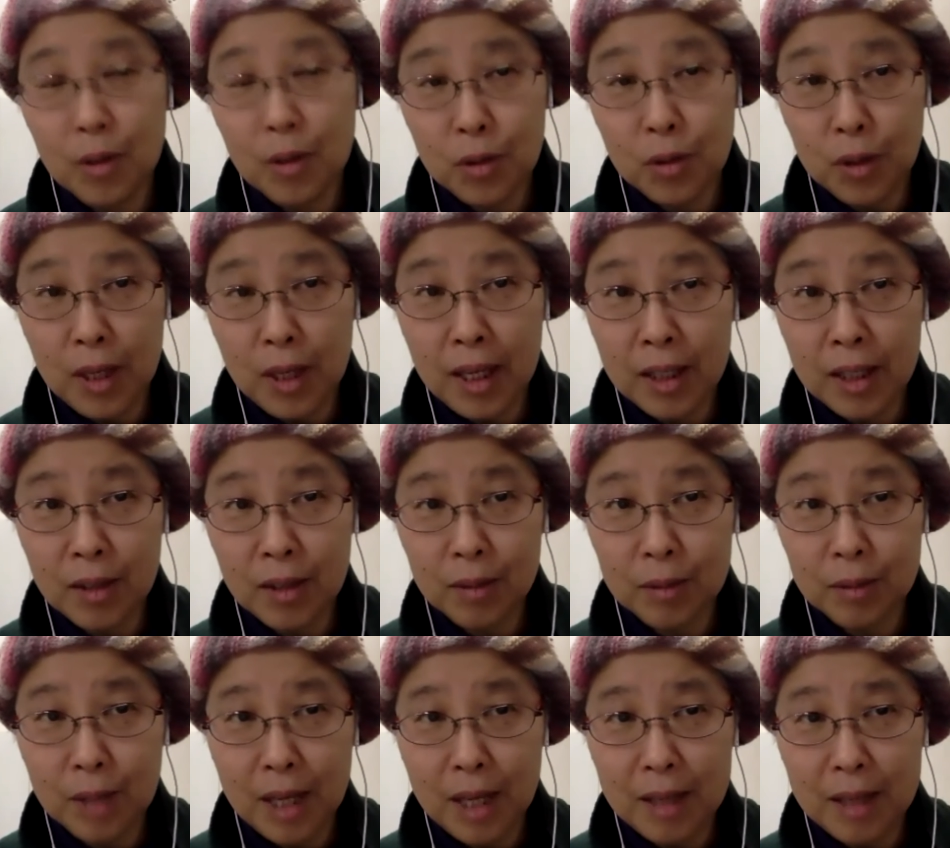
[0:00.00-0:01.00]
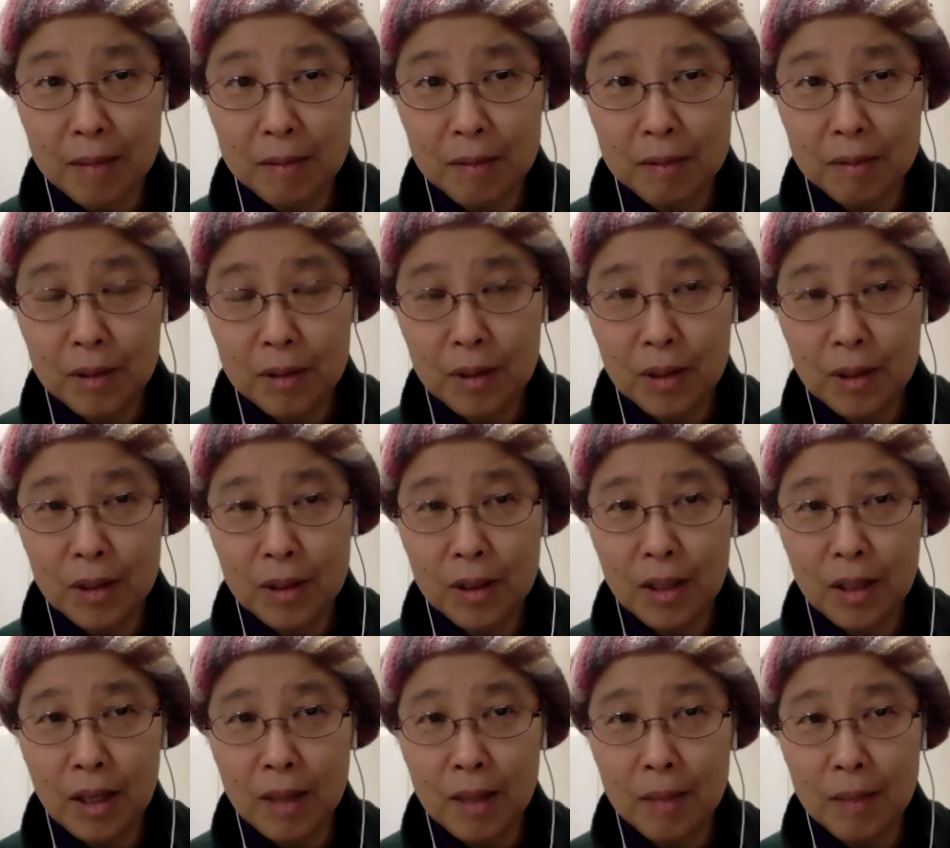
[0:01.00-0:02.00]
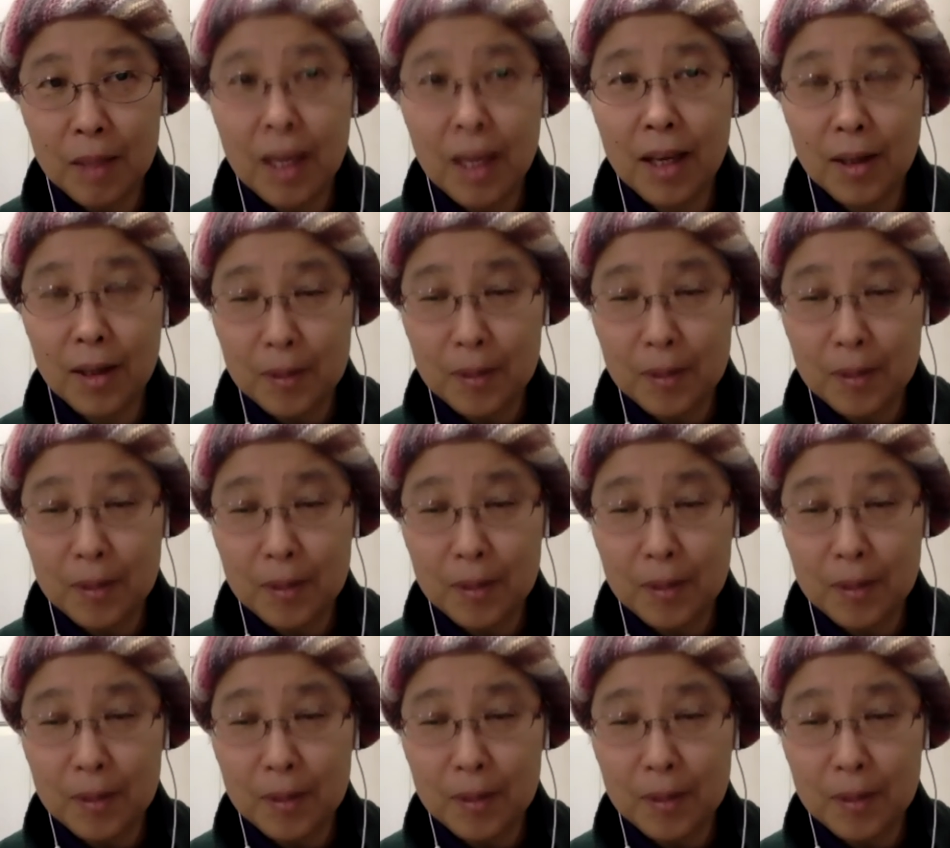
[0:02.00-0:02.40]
end of life care.